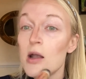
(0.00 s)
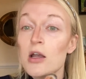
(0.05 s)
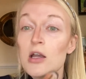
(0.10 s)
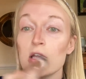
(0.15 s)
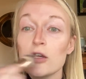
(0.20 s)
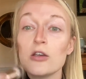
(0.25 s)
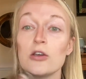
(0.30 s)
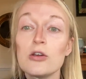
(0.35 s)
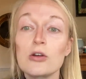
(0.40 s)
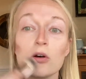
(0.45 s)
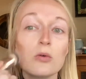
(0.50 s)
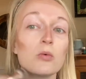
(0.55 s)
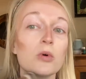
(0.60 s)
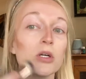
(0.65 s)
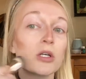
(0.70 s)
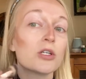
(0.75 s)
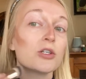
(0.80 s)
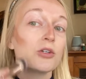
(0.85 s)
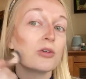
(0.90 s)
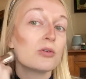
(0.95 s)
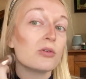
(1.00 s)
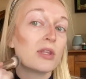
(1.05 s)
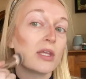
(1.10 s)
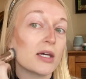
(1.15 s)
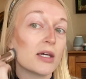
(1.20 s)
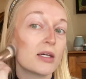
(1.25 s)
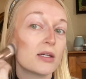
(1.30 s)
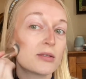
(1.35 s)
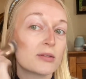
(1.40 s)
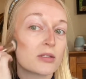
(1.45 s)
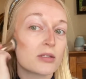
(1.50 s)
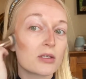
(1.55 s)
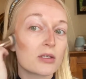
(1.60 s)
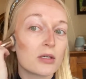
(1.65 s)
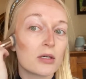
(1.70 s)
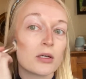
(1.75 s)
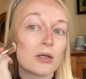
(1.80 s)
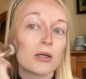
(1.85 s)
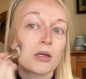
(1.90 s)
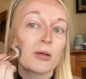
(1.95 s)
You don't want to do this.
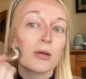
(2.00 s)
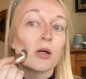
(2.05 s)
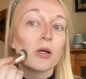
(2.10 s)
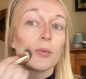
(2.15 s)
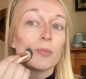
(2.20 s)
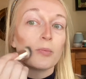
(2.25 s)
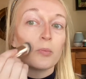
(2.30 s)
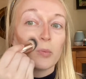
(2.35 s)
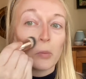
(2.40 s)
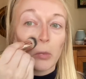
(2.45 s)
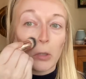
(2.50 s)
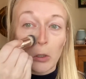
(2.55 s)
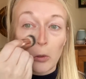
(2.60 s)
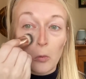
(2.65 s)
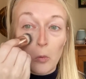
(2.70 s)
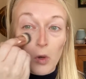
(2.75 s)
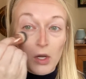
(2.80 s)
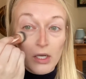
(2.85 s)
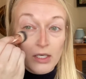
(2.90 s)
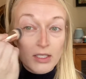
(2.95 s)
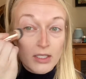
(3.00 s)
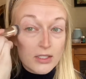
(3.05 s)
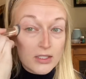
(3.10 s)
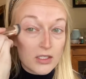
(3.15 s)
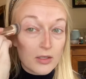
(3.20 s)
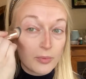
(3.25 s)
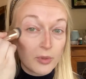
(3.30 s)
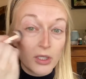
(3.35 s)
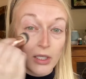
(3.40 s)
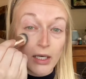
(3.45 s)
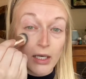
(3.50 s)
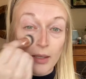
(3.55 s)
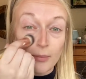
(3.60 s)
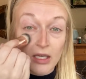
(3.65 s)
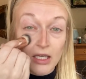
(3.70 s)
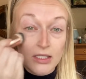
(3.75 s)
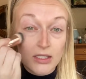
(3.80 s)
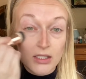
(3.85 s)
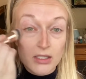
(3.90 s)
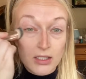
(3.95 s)
You want to stipple it in
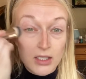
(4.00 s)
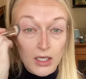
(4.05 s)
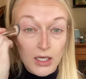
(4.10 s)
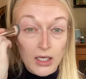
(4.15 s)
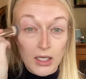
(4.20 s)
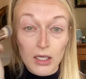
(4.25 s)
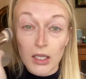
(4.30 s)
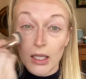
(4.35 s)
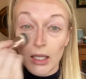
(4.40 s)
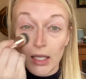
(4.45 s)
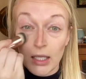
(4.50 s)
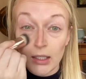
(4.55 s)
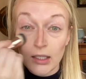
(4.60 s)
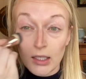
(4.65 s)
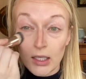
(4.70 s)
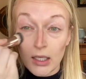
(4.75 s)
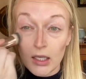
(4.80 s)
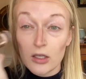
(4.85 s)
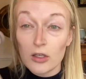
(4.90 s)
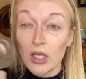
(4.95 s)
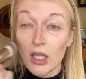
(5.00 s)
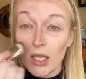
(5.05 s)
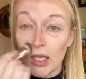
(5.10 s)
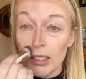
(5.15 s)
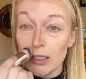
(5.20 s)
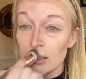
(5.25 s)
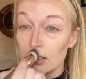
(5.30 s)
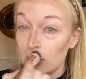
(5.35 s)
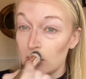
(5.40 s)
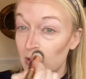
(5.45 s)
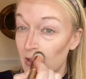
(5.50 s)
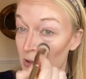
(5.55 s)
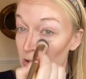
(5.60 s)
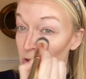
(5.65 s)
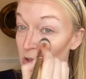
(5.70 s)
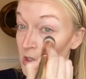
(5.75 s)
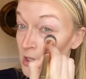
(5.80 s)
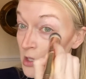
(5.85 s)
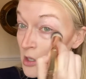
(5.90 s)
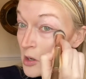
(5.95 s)
because it's going to get into
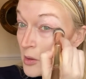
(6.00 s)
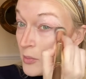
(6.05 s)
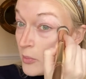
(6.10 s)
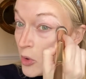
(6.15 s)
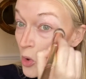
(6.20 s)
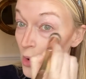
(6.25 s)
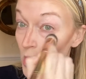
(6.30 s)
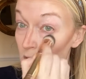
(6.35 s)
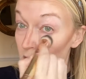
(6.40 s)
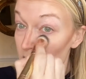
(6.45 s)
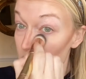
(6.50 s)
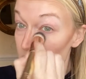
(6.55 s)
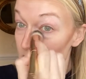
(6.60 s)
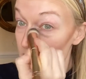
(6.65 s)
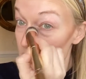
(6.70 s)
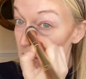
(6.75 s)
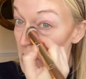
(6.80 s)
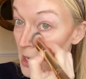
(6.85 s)
those pores